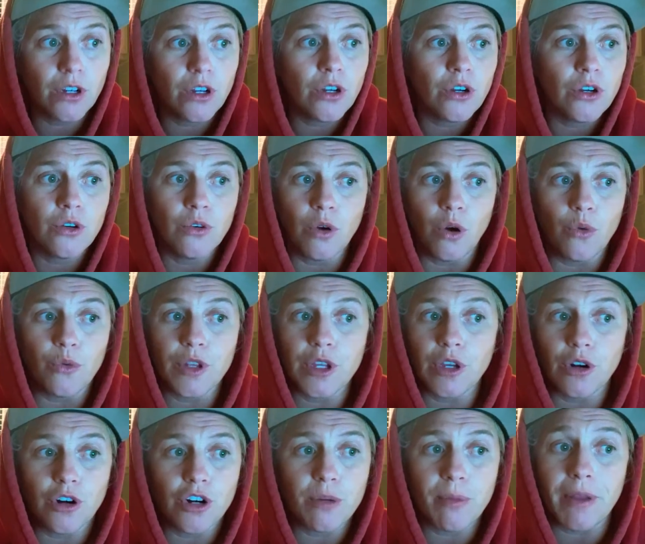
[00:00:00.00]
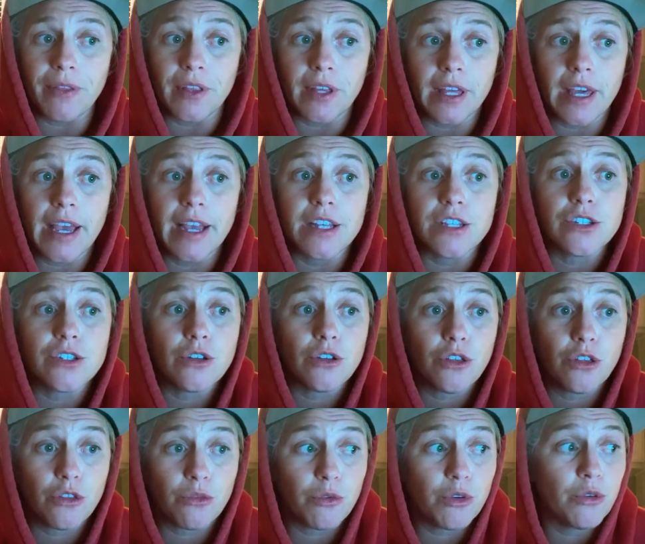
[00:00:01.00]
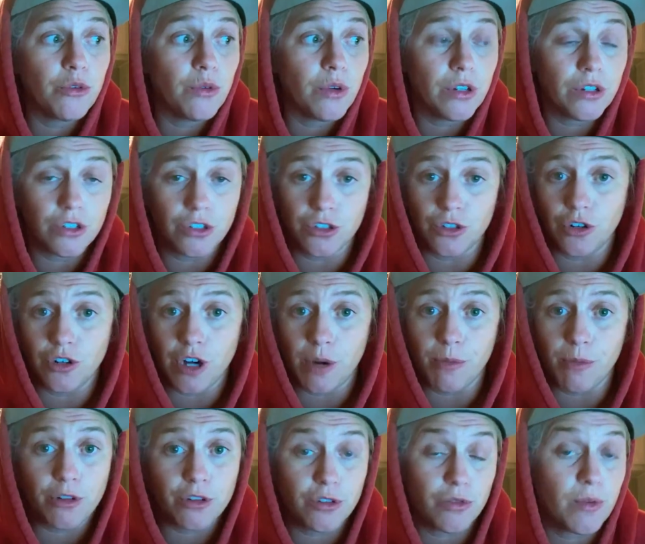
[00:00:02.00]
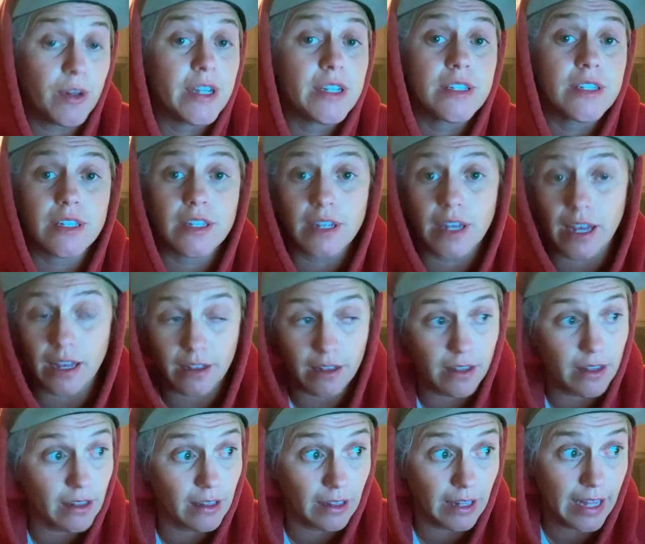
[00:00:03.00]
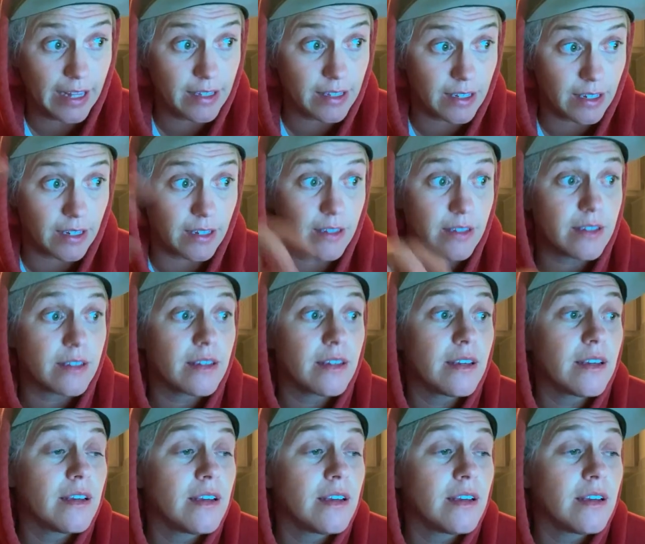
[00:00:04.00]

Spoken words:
who only heard about the case through juror number 3's lenses,